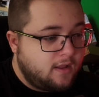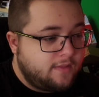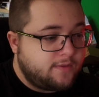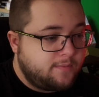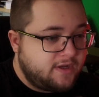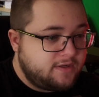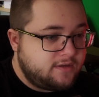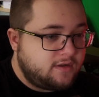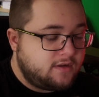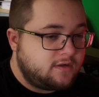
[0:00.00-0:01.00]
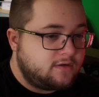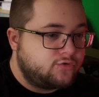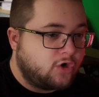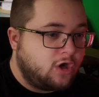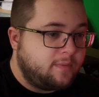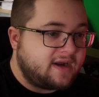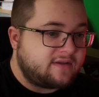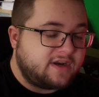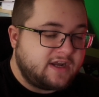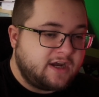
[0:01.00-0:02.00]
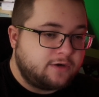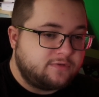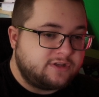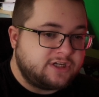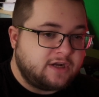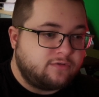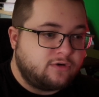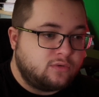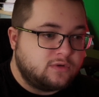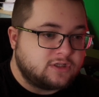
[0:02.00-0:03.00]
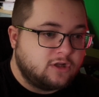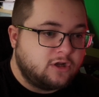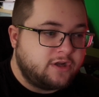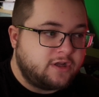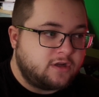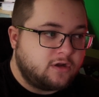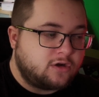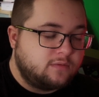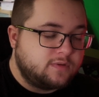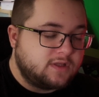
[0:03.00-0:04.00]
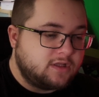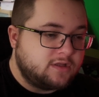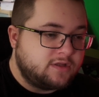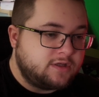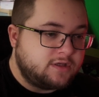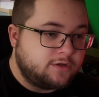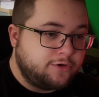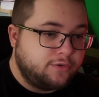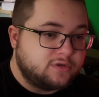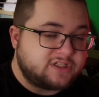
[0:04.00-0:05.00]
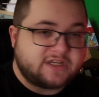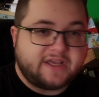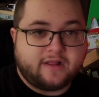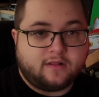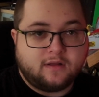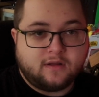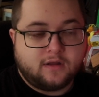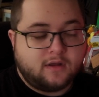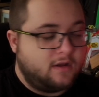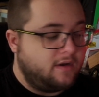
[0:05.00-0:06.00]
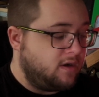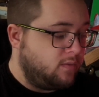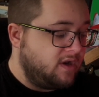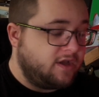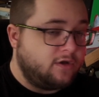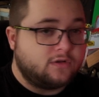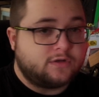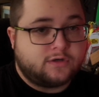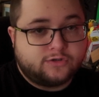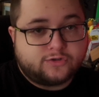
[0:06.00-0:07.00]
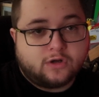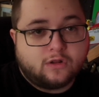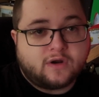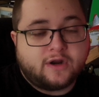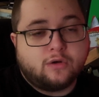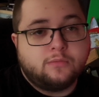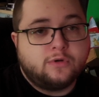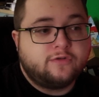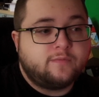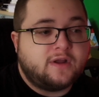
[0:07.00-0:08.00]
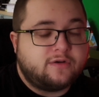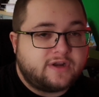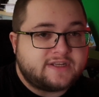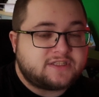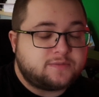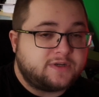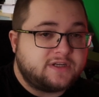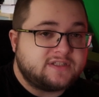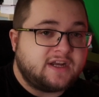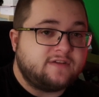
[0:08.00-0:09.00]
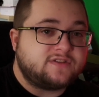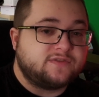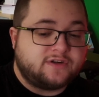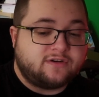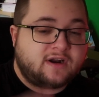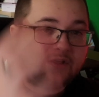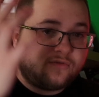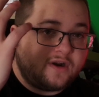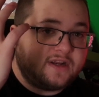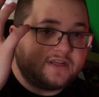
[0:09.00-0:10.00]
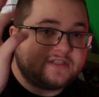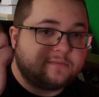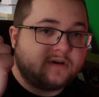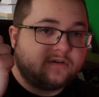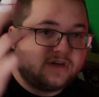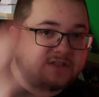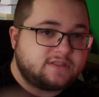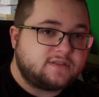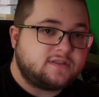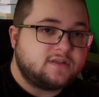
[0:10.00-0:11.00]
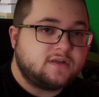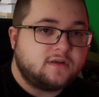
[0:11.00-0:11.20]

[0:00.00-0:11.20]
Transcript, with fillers: the main drawback that I had with gyro was learning a completely new skill. Now, when I hold a controller, I don't move my wrists because I have severe arthritis in my wrists.